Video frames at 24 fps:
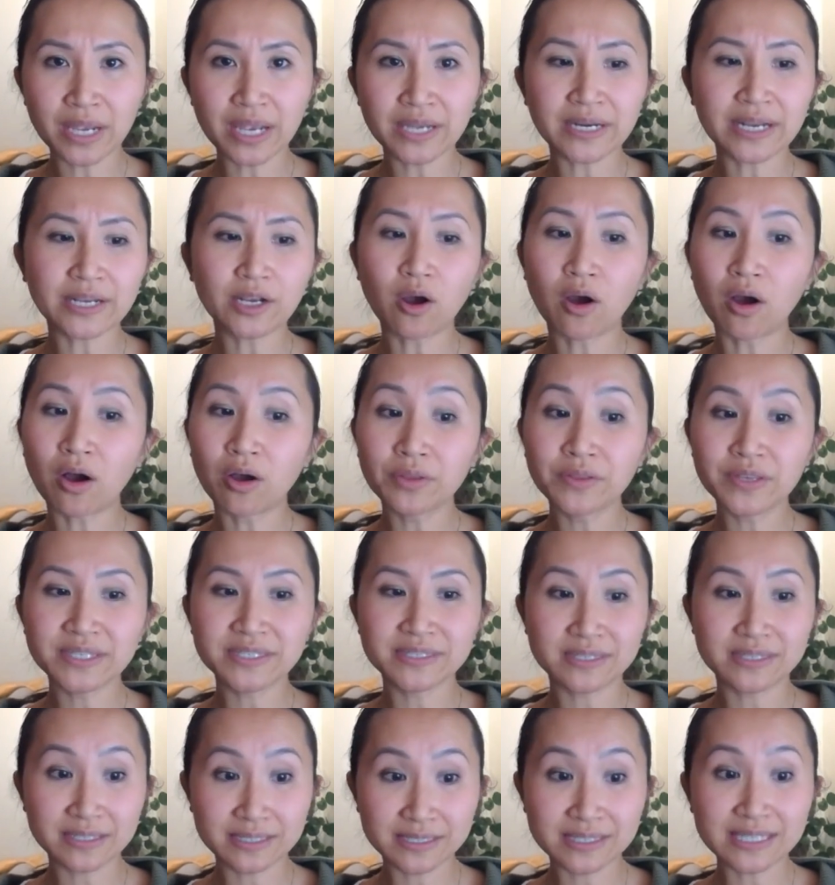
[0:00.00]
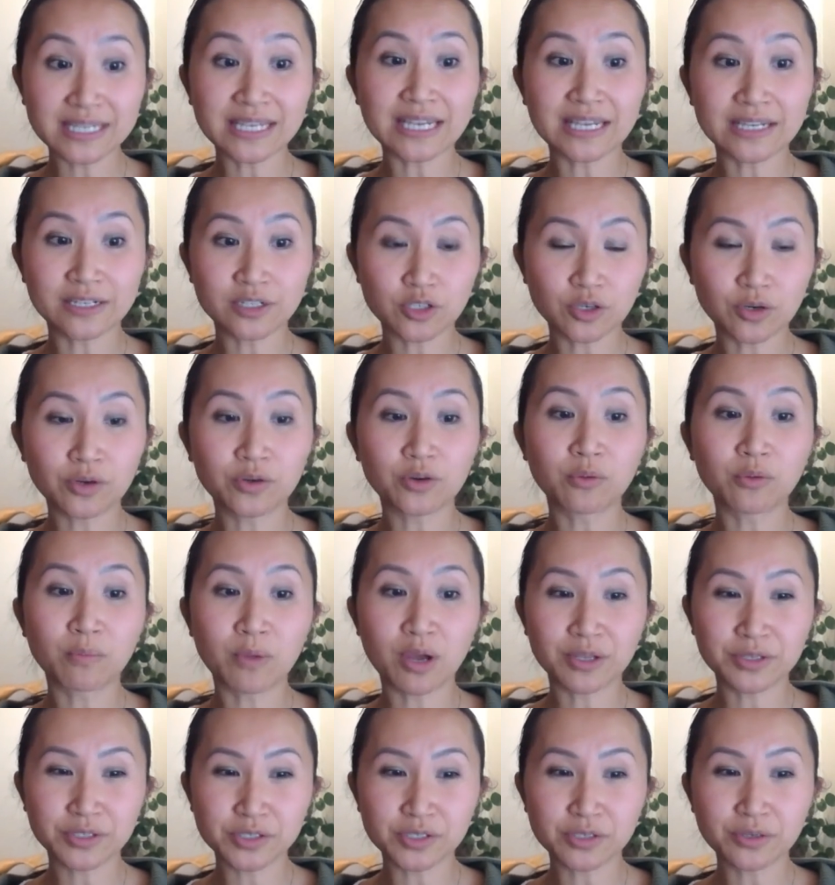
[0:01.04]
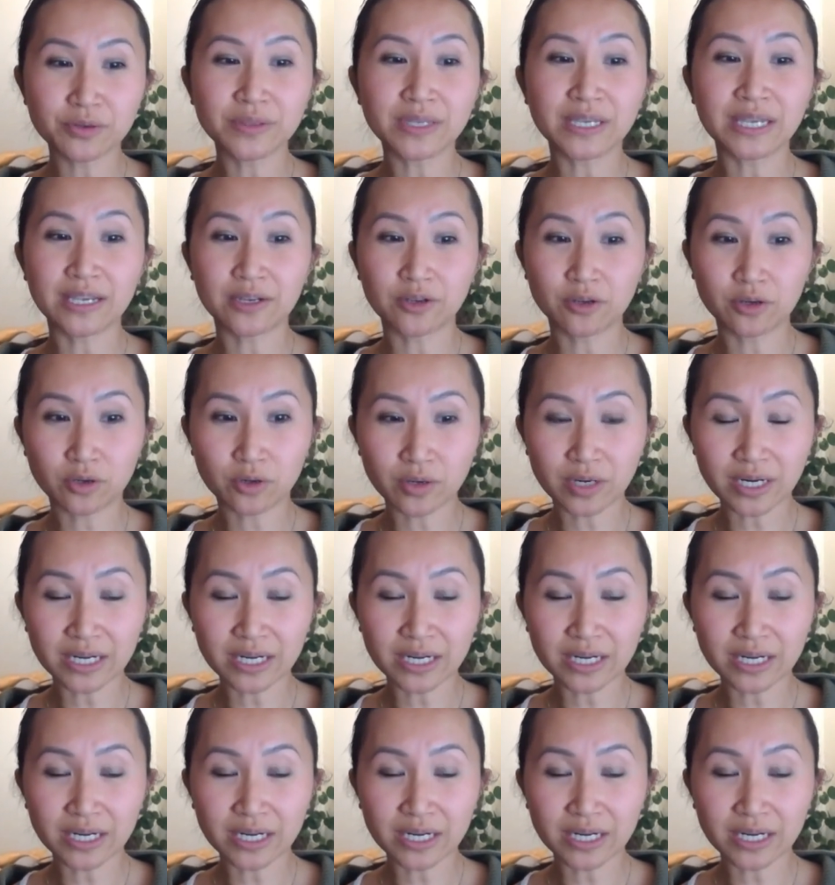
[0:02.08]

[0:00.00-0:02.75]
And I call this the internal monster, the inner